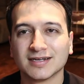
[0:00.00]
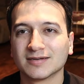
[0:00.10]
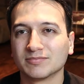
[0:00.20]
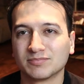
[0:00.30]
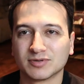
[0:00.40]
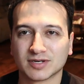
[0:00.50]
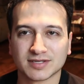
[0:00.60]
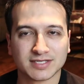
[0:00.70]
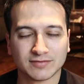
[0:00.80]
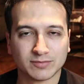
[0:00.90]
put on the
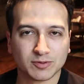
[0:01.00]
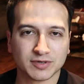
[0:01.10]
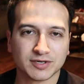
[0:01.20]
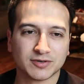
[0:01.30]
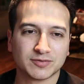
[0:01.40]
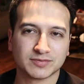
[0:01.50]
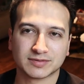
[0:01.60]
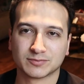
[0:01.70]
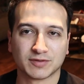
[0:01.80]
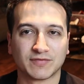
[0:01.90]
set of a porno
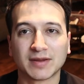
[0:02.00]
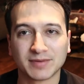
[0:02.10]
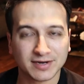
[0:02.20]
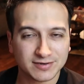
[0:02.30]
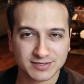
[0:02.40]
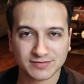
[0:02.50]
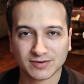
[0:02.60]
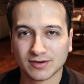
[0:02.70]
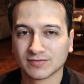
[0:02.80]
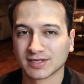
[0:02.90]
with vampires
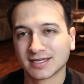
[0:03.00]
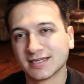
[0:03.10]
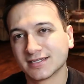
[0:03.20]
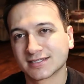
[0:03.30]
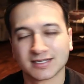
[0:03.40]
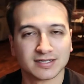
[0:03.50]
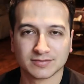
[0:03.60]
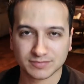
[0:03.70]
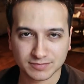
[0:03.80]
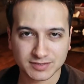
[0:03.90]
involved, like he's
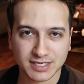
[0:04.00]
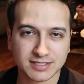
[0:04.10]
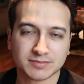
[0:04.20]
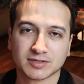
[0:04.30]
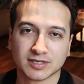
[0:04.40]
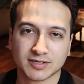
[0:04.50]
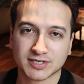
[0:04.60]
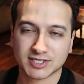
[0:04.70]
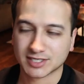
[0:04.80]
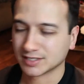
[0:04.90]
gonna say some
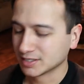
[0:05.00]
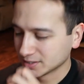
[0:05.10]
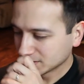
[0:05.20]
hilarious shit.